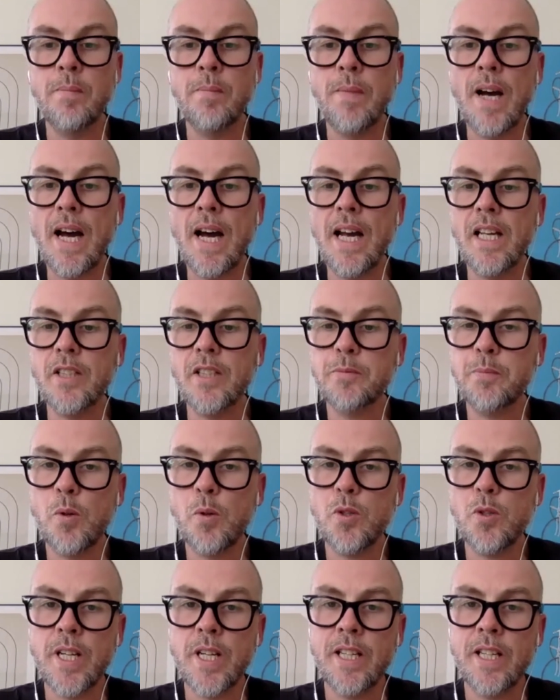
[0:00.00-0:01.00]
have
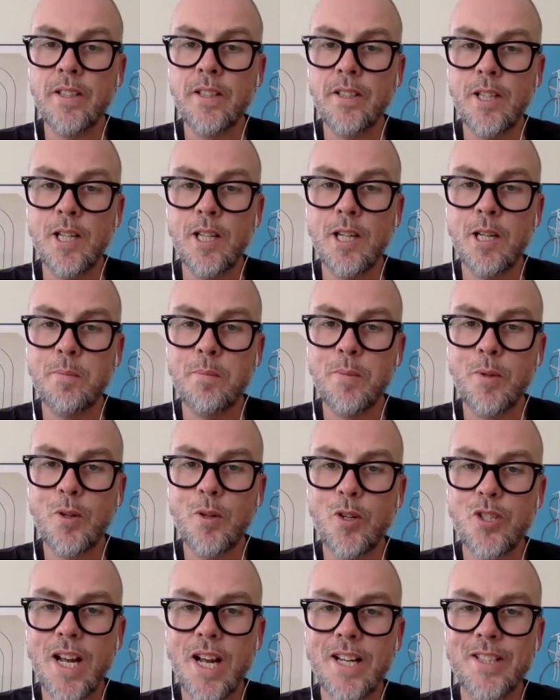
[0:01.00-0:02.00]
put in,
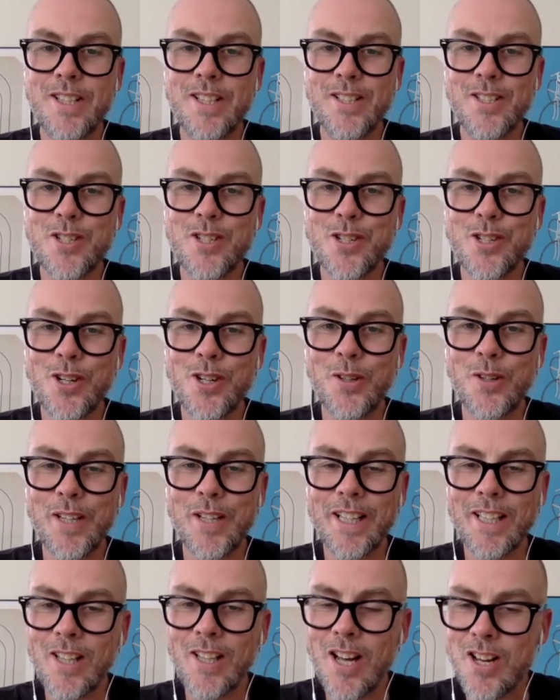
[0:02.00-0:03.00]
because I didn't show
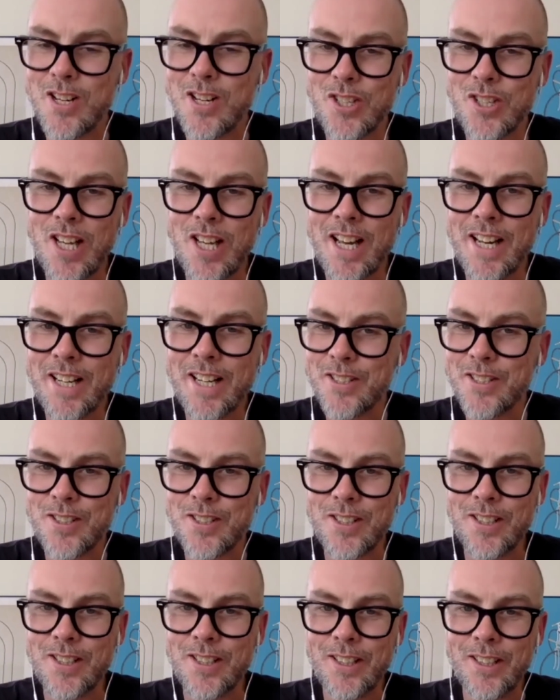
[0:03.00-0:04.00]
that last slide,
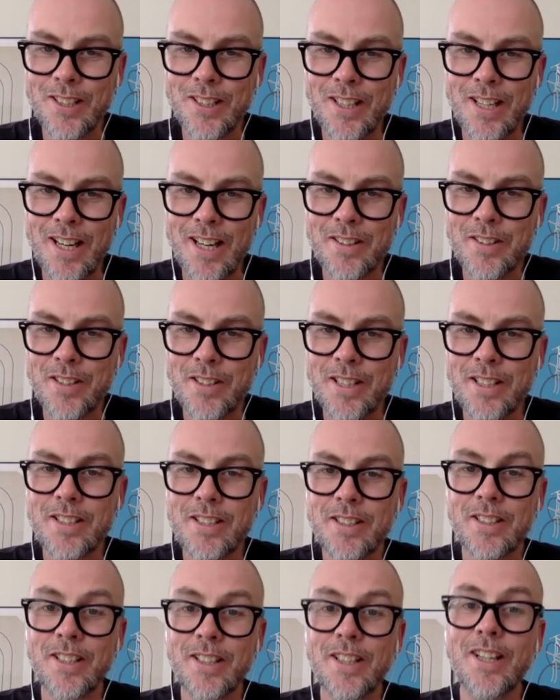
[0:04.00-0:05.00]
I think,
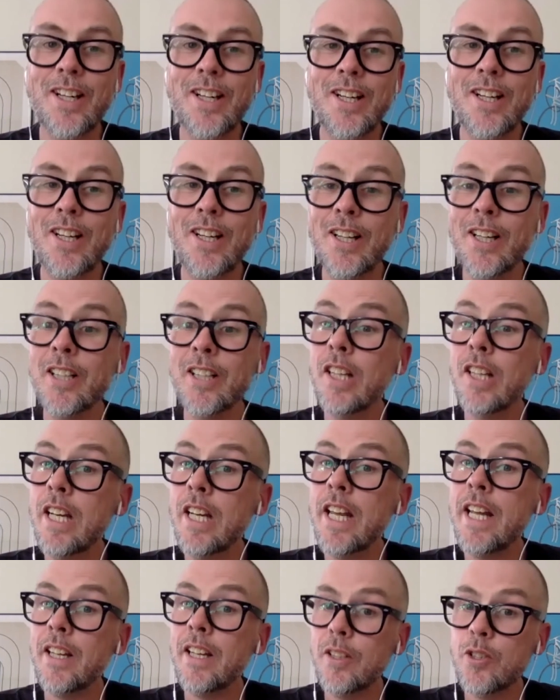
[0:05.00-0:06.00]
the
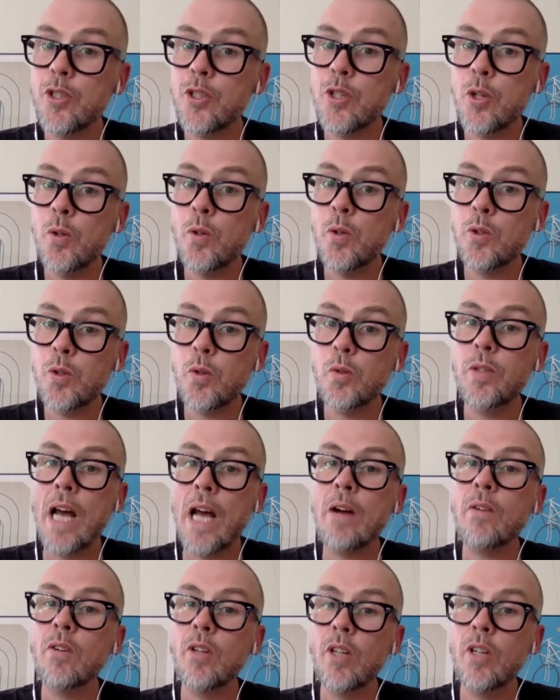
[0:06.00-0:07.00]
link to
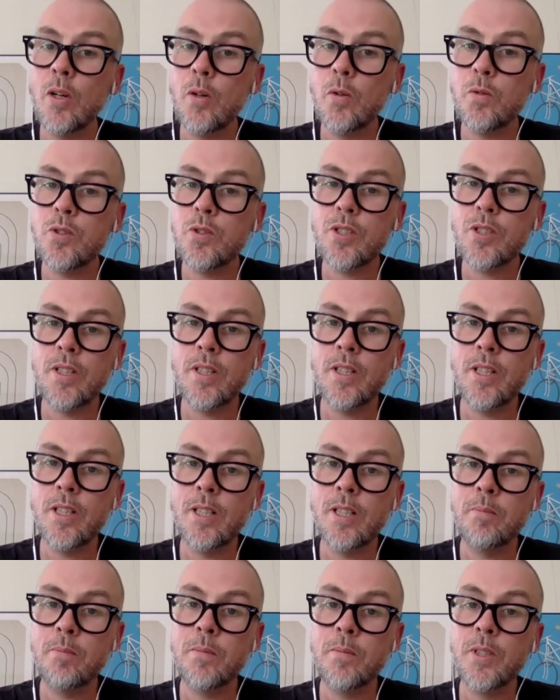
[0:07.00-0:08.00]
download
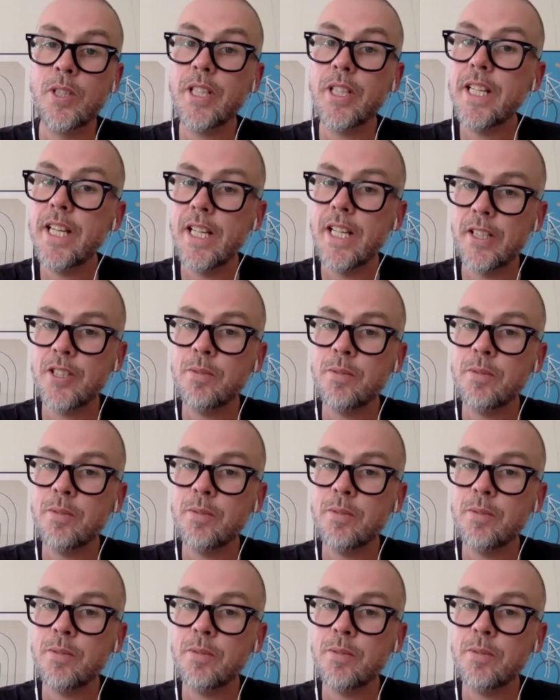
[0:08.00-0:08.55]
the kit.